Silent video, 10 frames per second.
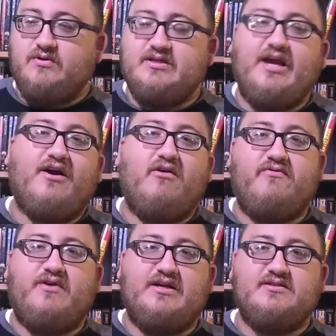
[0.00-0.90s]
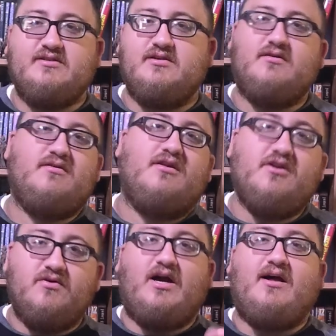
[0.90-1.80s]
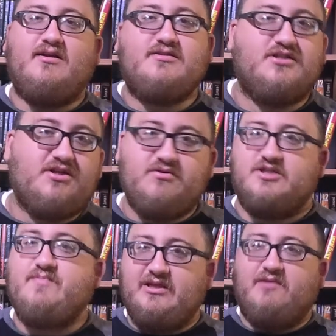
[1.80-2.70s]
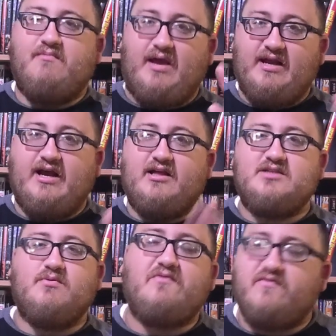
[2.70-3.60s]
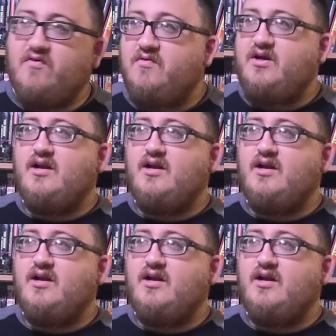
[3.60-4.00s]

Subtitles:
would take over as the new Alice, and she would just be the main Alice moving forward.